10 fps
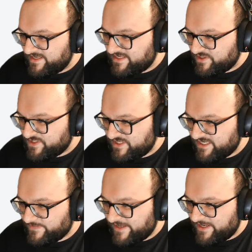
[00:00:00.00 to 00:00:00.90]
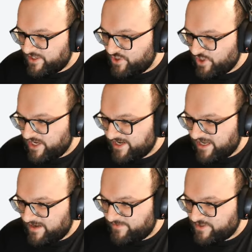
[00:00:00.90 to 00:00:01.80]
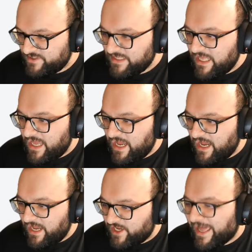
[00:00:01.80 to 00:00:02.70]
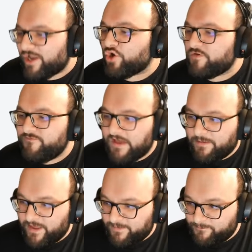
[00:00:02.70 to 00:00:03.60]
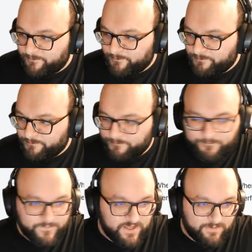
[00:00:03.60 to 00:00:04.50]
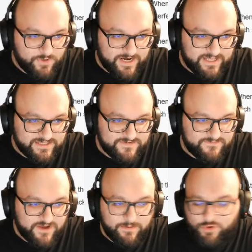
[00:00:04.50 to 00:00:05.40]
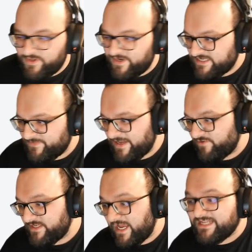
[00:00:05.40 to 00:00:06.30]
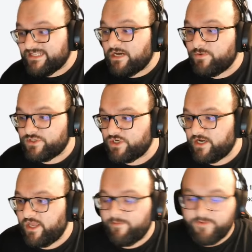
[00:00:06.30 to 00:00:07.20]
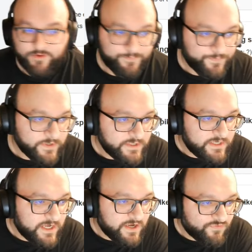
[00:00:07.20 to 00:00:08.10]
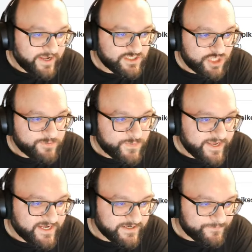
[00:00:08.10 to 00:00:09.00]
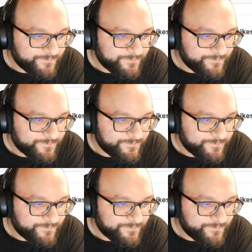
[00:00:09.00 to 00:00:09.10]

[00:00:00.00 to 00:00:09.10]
Sakusa the next banner, not Kageyama? I cannot confirm that. I'm not allowed to confirm who the next banner is. I can tell you it's not Kageyama, though. Right, top spiker.